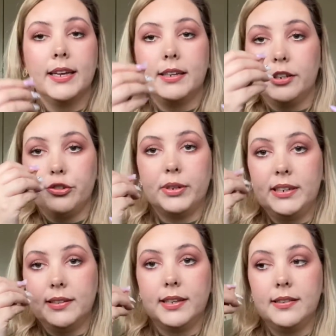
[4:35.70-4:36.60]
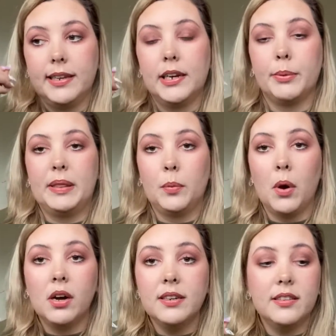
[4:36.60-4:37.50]
Catrice concealer with the
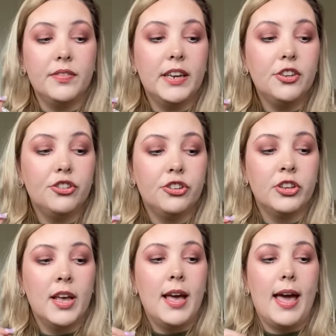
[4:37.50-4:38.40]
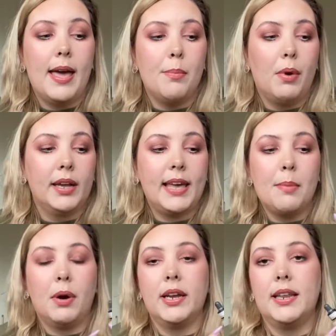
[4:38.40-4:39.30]
wand is finished. I
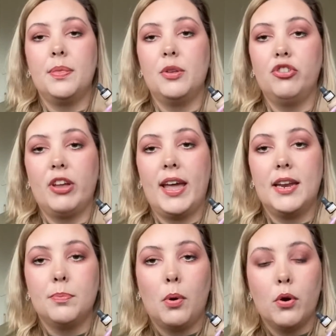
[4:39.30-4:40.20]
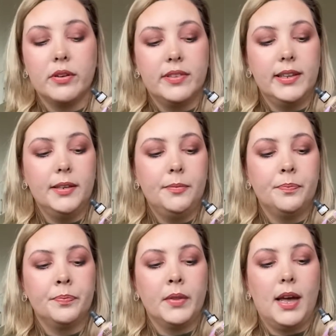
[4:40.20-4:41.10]
get mine in the shade Porcelain,
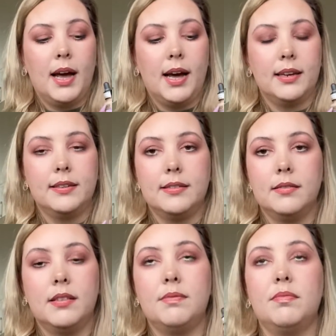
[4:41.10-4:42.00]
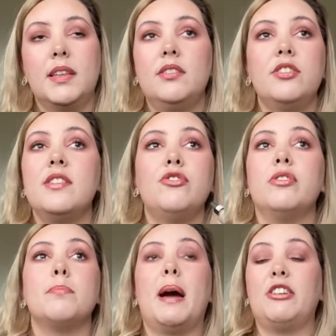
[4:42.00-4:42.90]
and this is
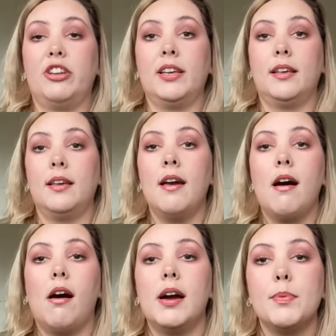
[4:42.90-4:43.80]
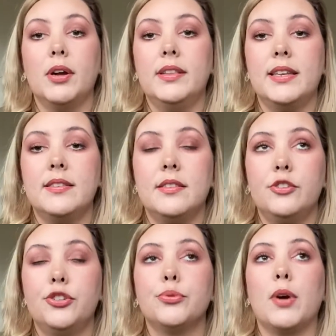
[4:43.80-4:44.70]
just magic. I brought this
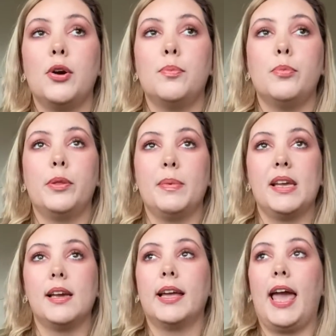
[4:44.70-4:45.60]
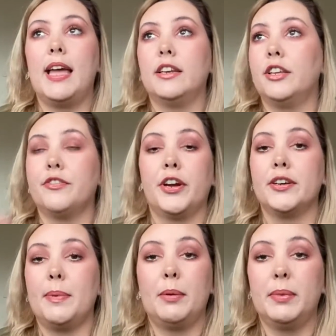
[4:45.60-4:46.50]
to Rome with me. Again, you've
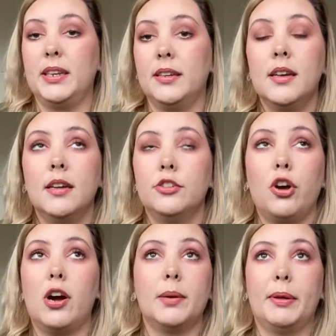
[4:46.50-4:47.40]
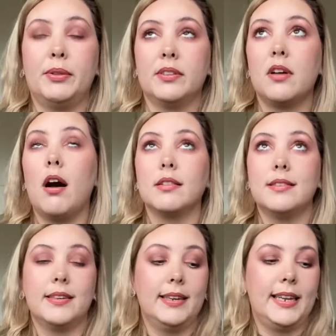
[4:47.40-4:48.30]
heard about me talking about this
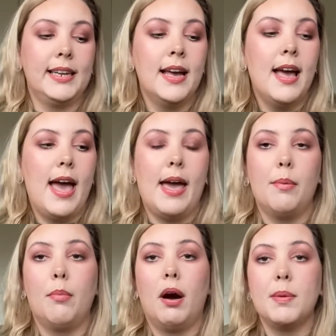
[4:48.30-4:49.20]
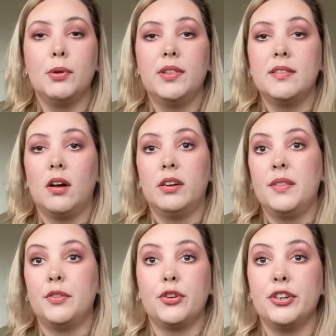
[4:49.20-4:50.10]
constantly. I put this on
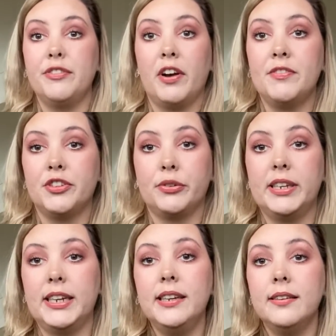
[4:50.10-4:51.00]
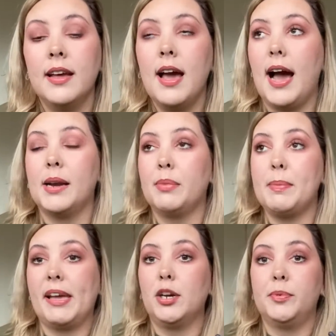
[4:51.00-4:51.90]
in the 35-degree heat and my
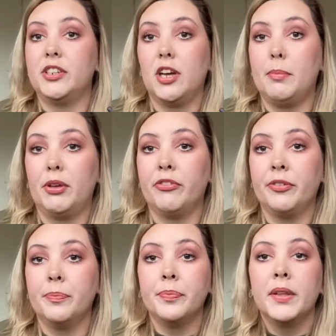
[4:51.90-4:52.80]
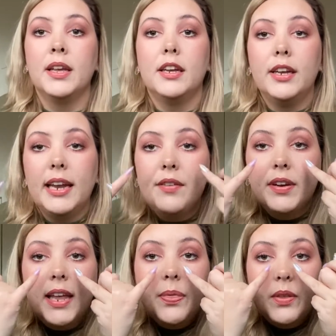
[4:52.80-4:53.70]
makeup did not move.
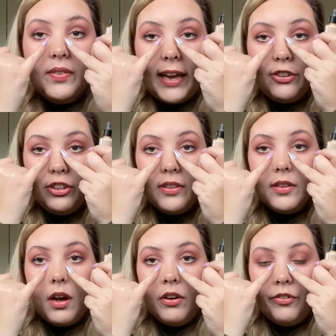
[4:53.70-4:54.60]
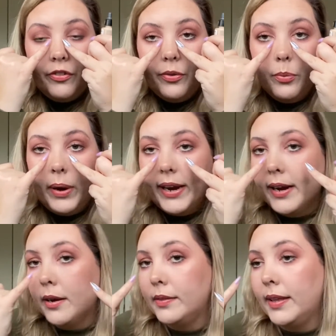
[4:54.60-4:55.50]
Even in the sections of
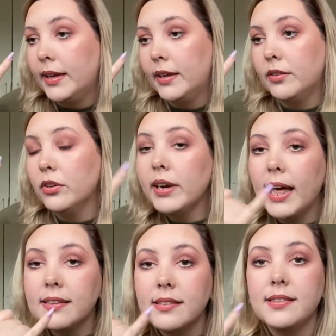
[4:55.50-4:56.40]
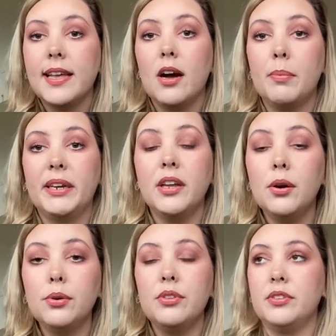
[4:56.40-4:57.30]
where the sunglasses sit on my
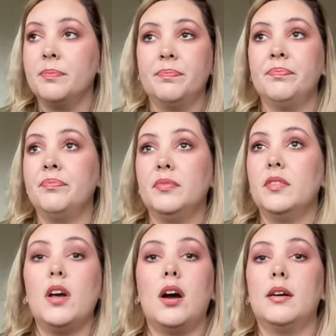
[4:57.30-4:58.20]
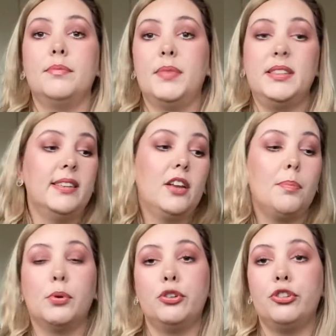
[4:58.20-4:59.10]
nose, it did
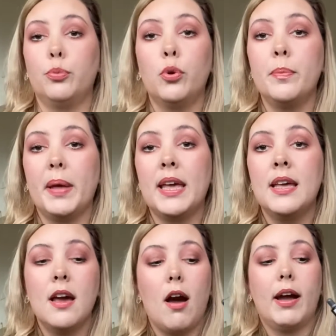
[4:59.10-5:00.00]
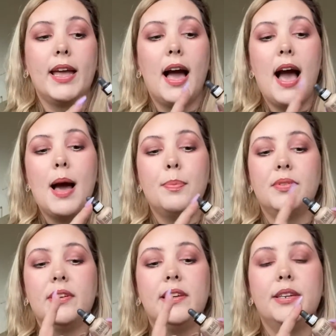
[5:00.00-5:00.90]
not budge one bit. I
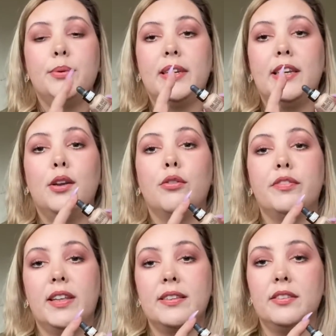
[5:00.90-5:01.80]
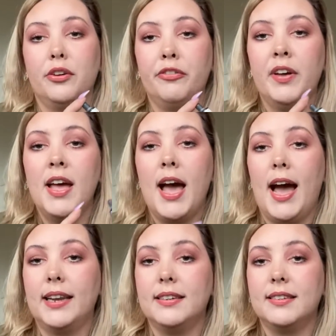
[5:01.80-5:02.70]
absolutely love this stuff
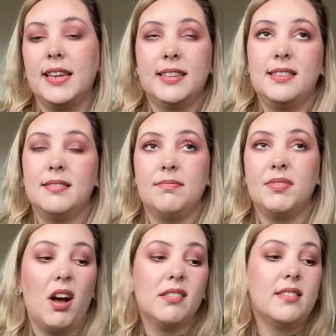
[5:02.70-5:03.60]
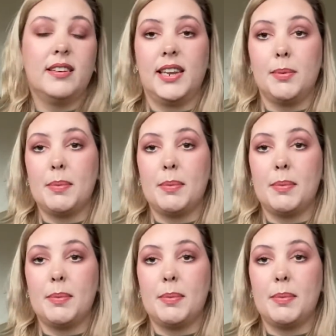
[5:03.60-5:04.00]
and it's constantly in